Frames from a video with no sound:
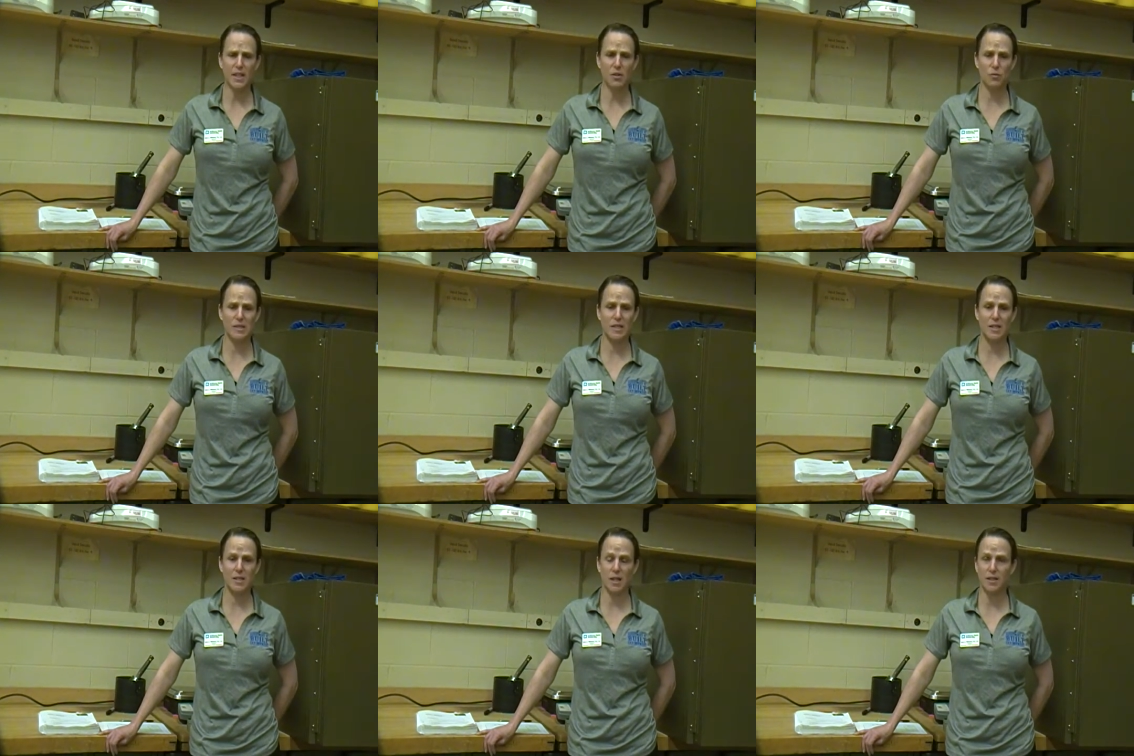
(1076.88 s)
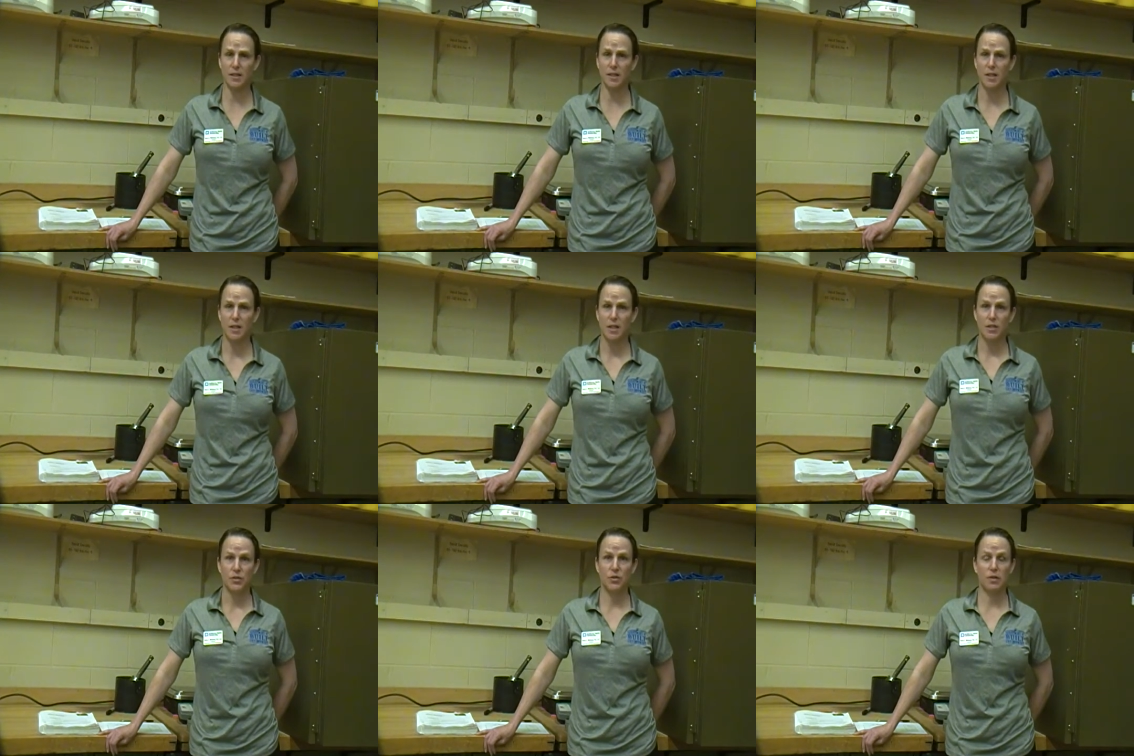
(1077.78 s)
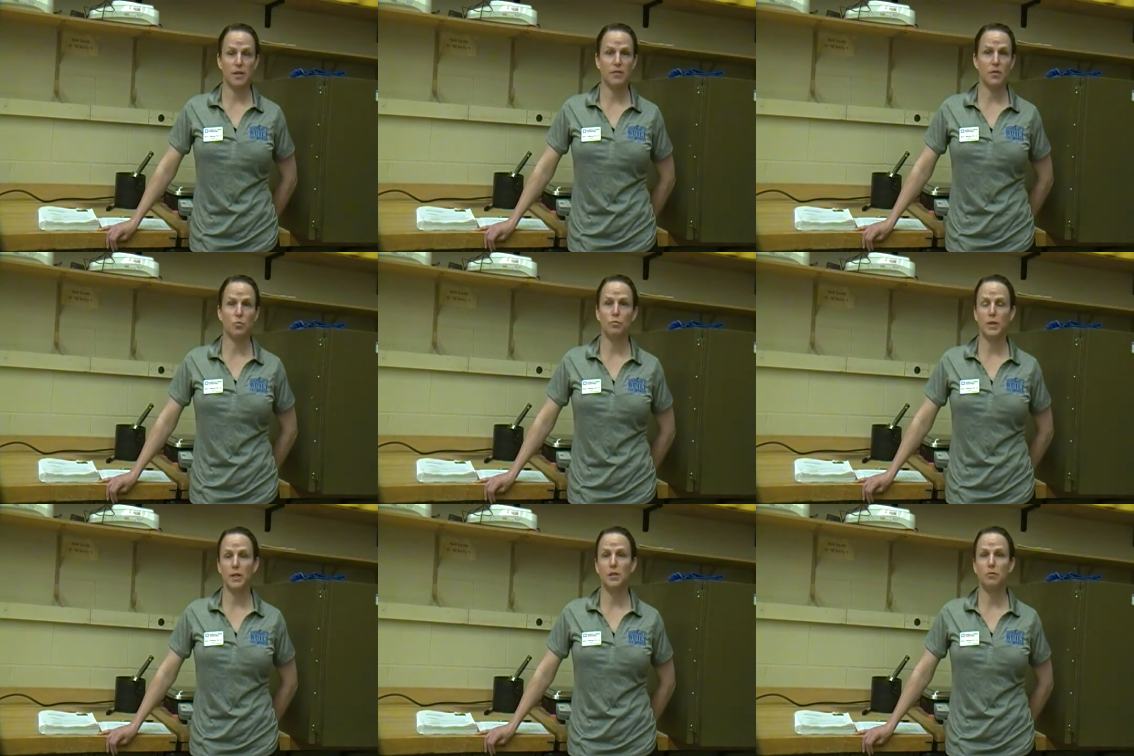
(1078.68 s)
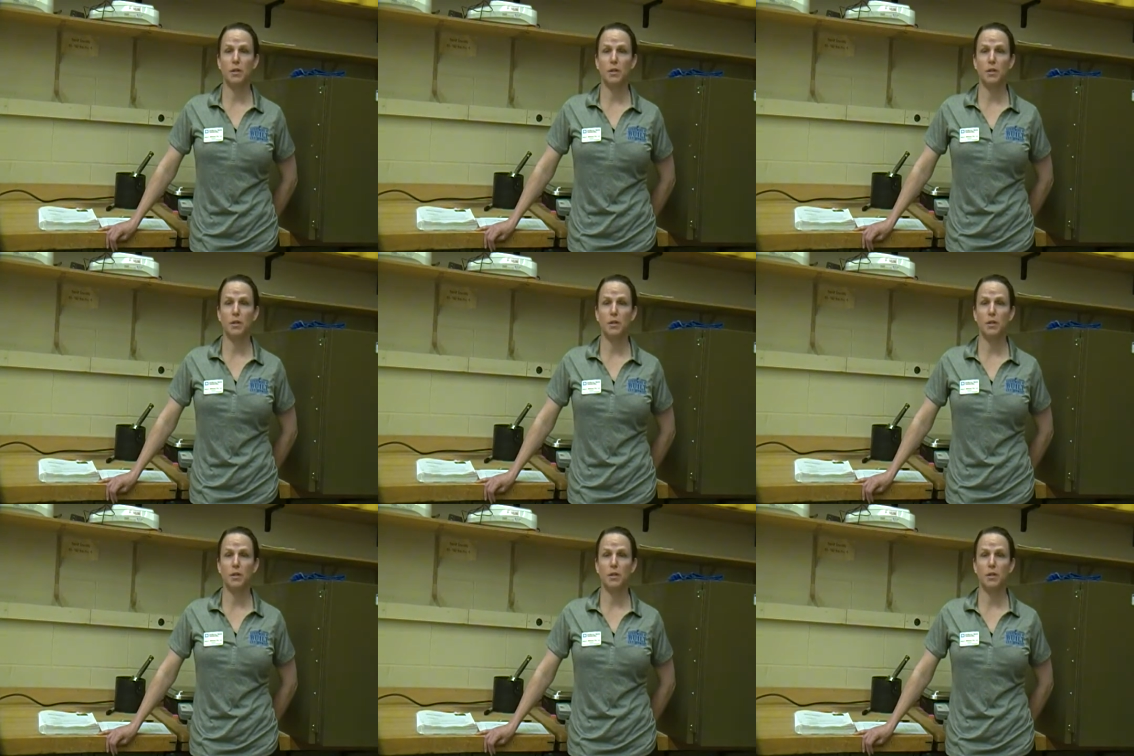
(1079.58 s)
it was conducted during the really,